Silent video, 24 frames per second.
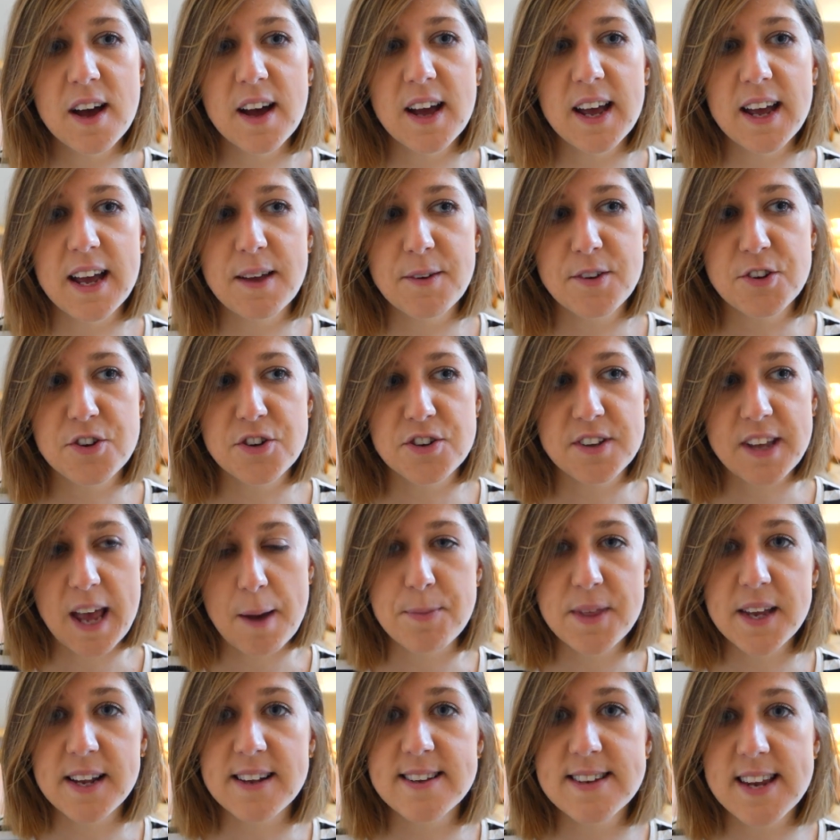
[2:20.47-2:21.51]
it just
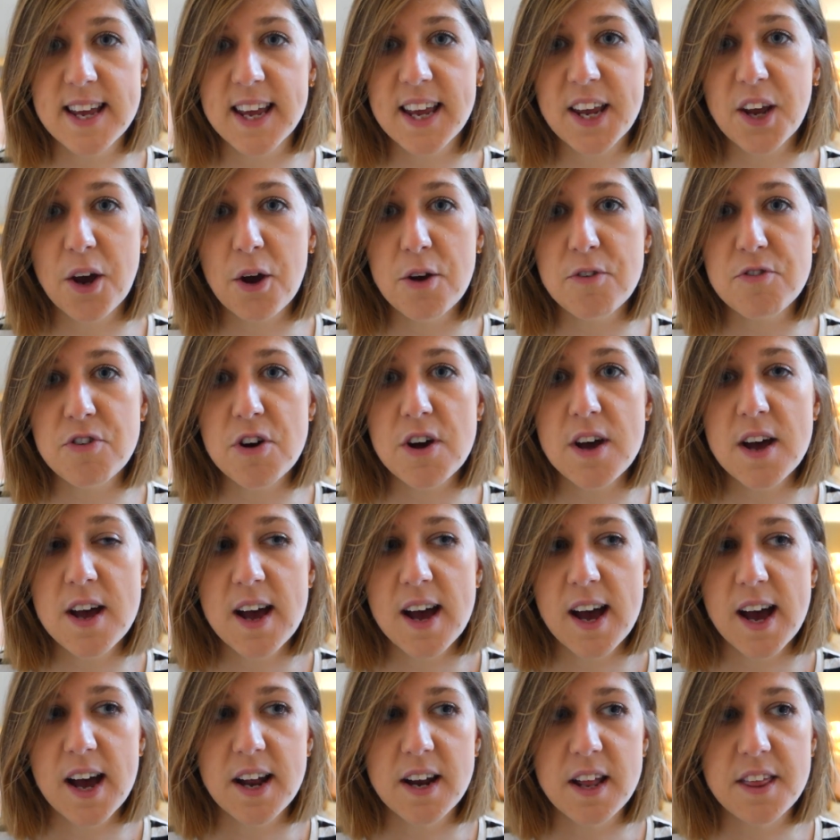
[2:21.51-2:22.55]
kept things ticking over,
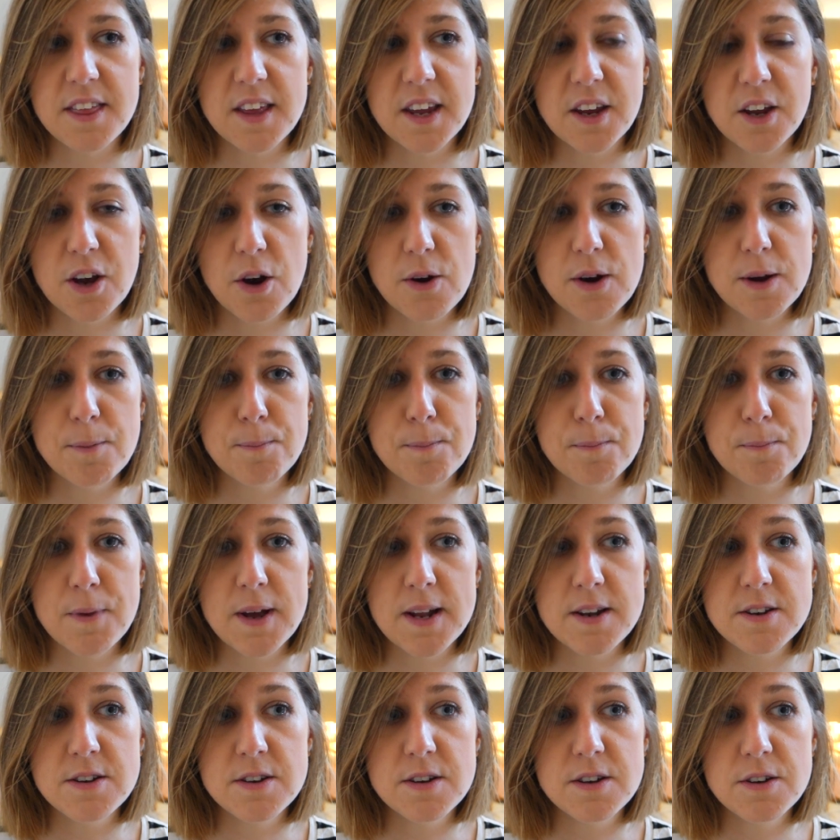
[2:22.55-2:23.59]
and I think going
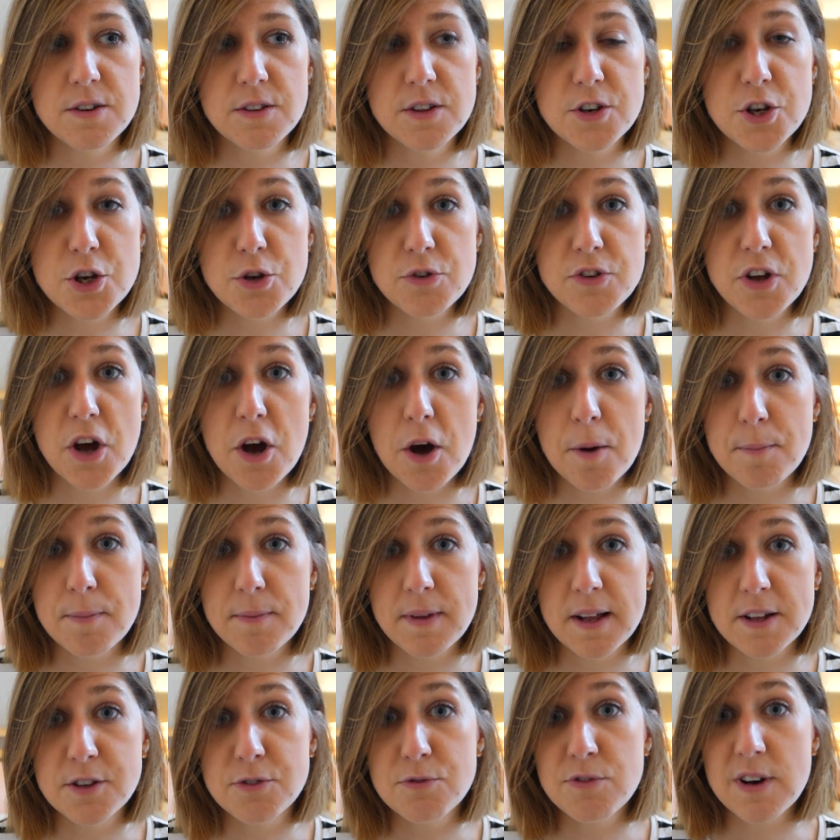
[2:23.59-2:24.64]
into the new term
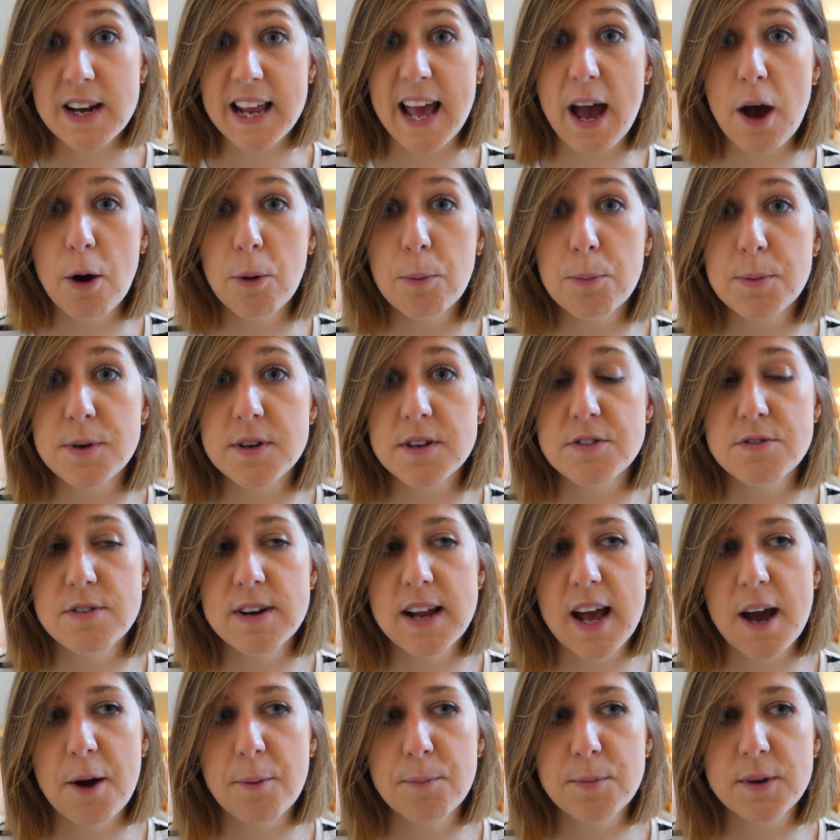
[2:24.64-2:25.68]
that's really helped. It's
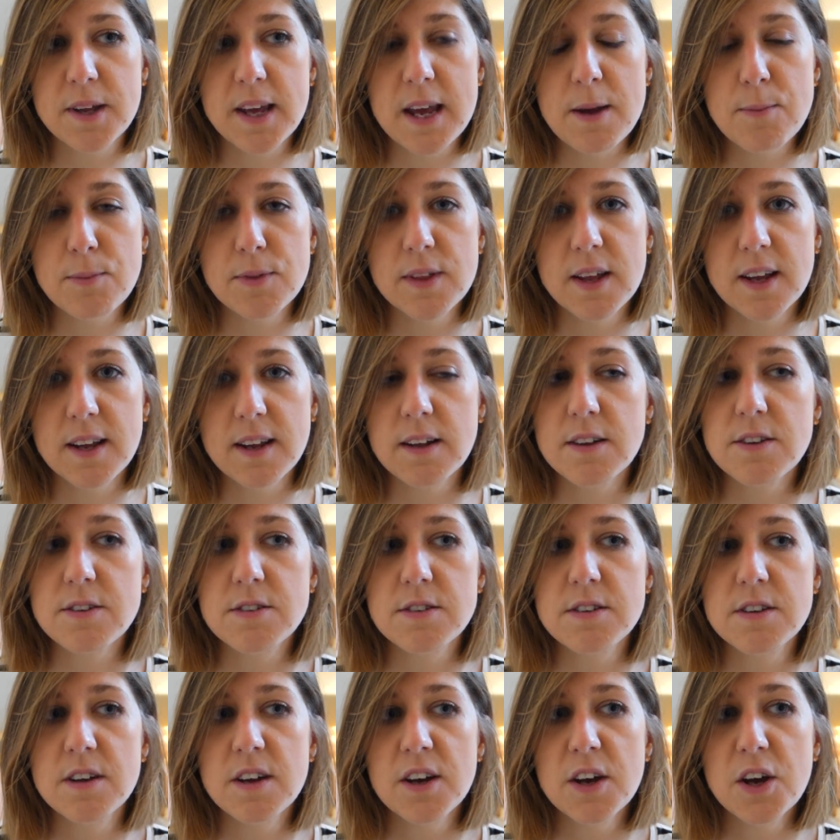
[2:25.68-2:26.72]
really helped to keep
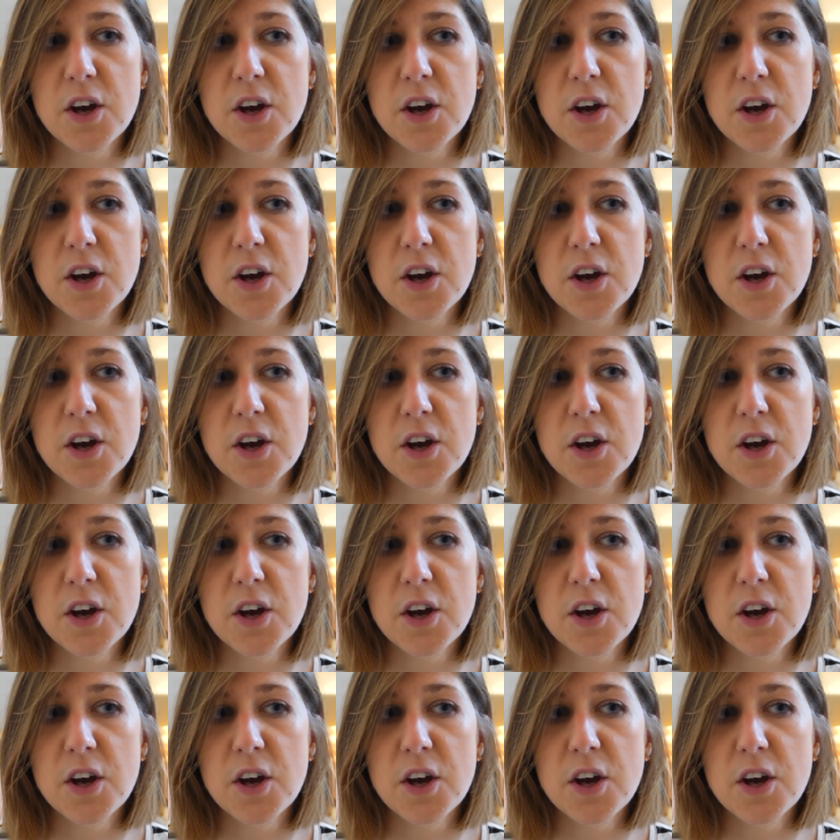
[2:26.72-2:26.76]
things